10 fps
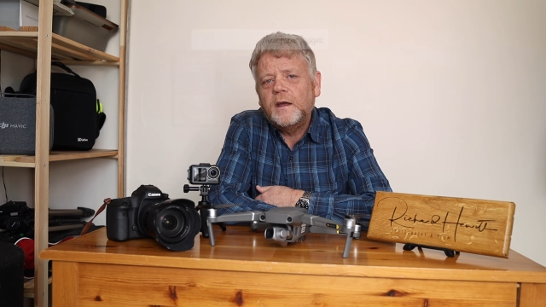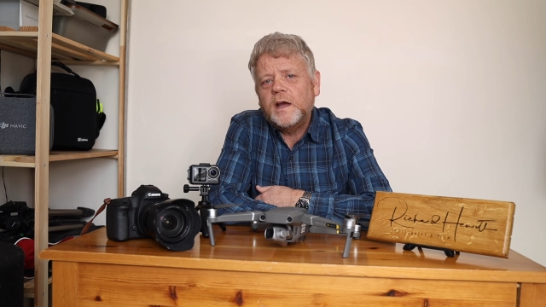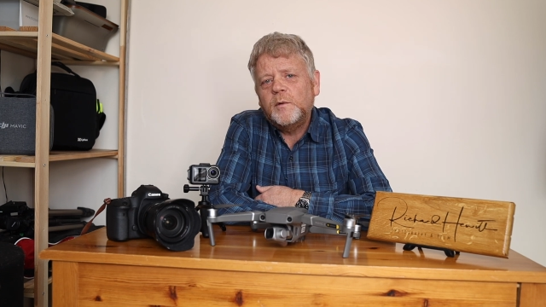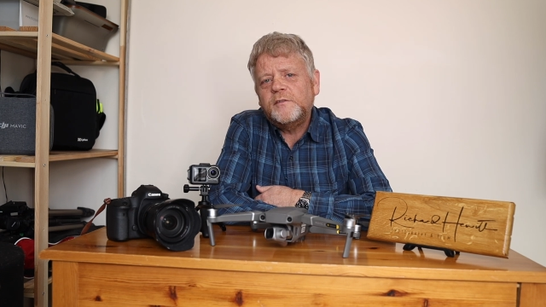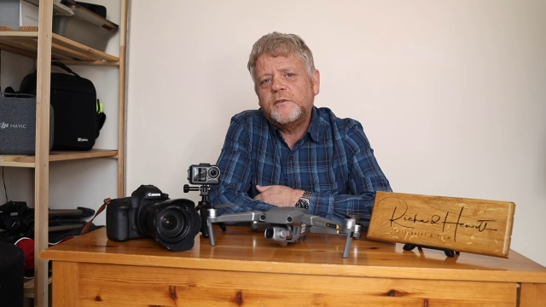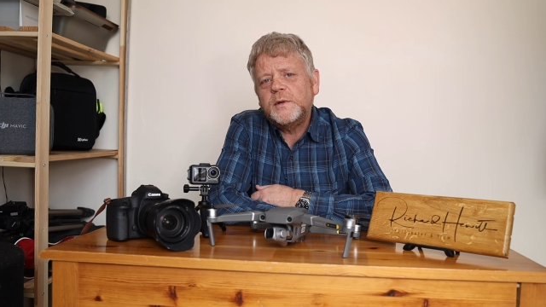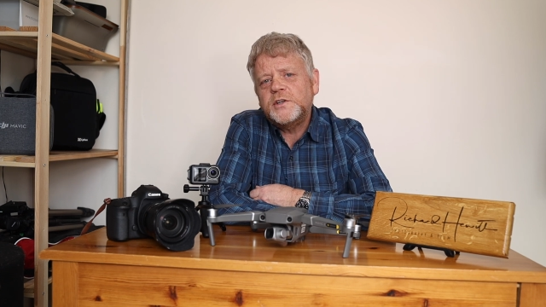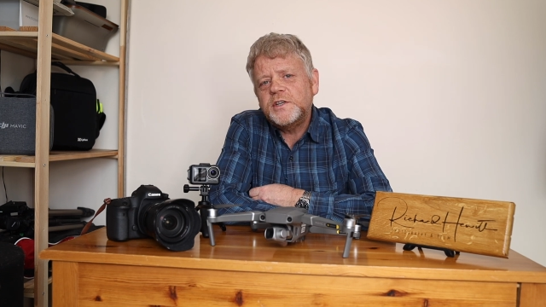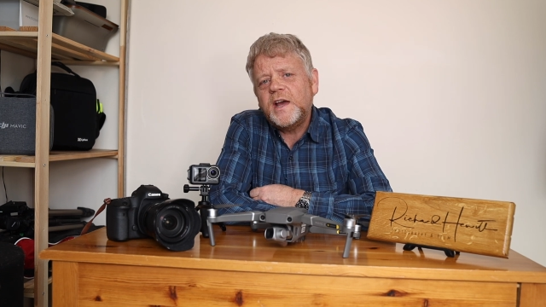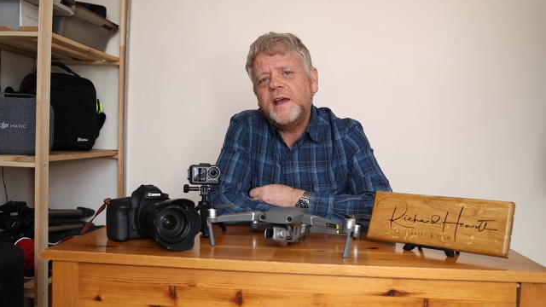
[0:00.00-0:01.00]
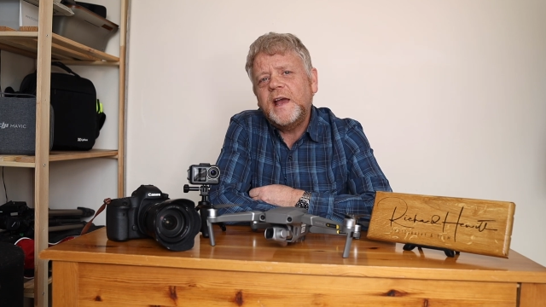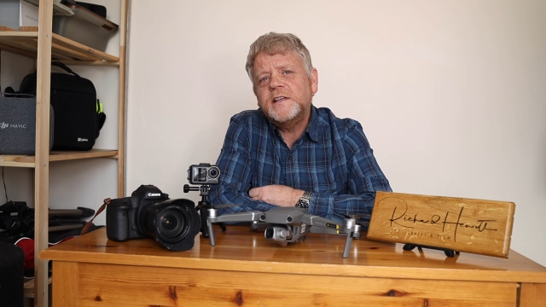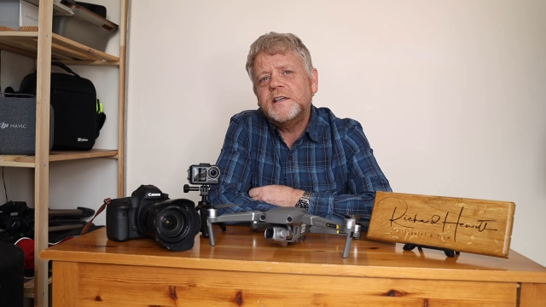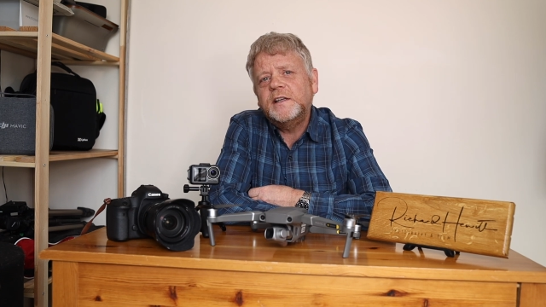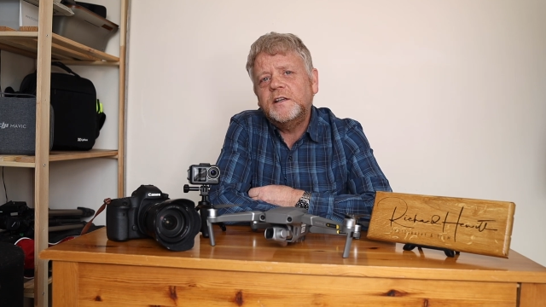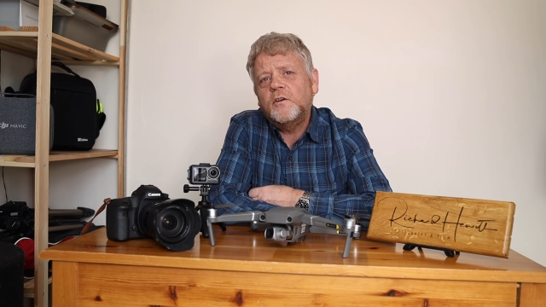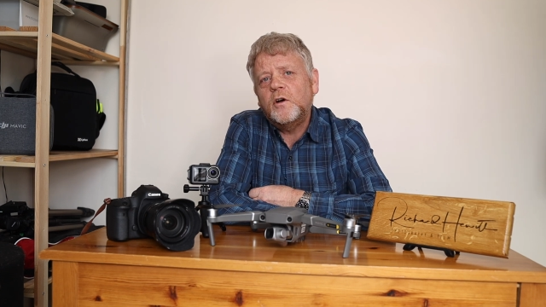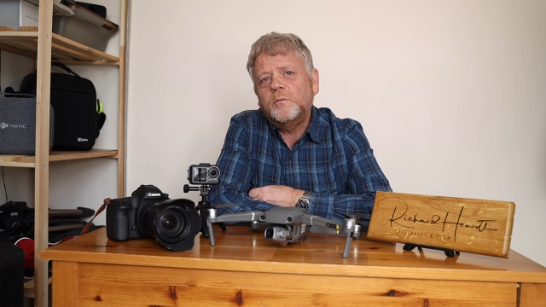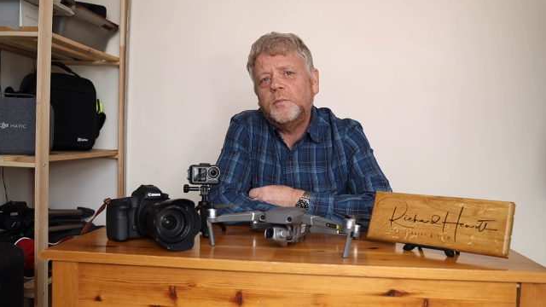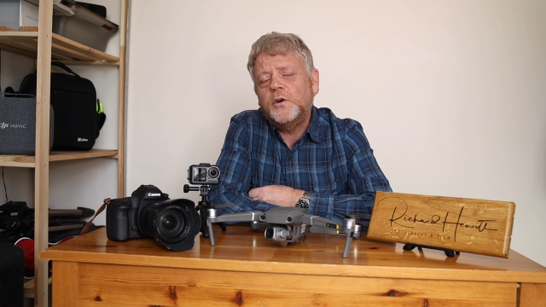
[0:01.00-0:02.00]
I went from a shy
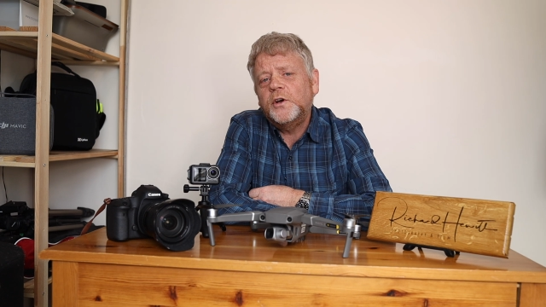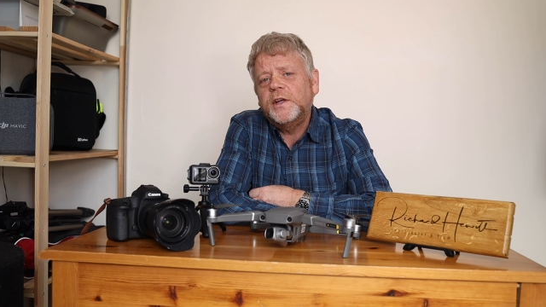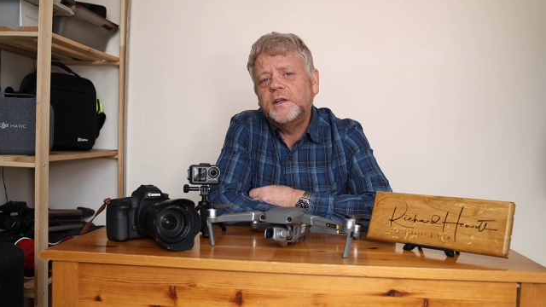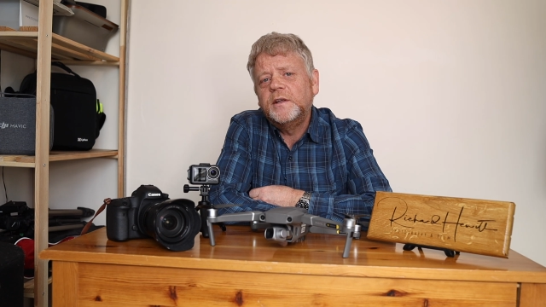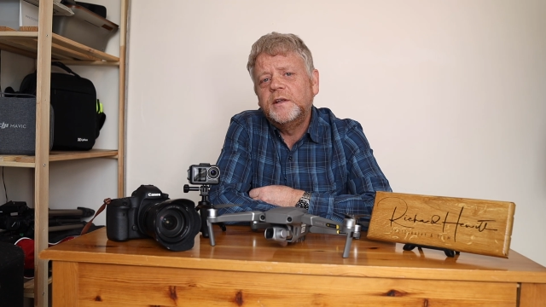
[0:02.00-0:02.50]
18-year-old boy